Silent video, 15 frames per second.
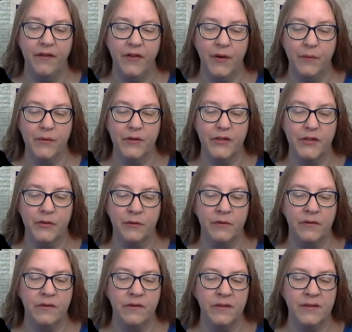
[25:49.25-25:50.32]
There were
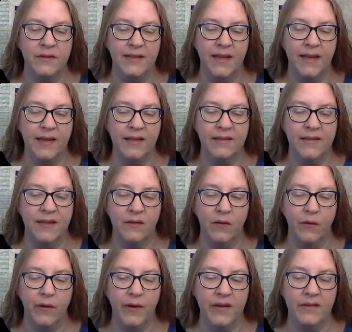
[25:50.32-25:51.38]
shoulders, legs, and
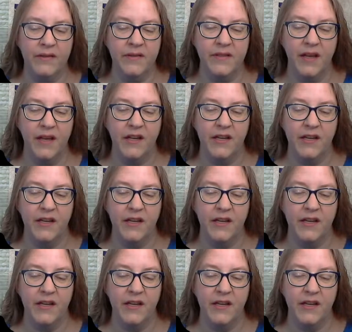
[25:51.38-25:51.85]
loins,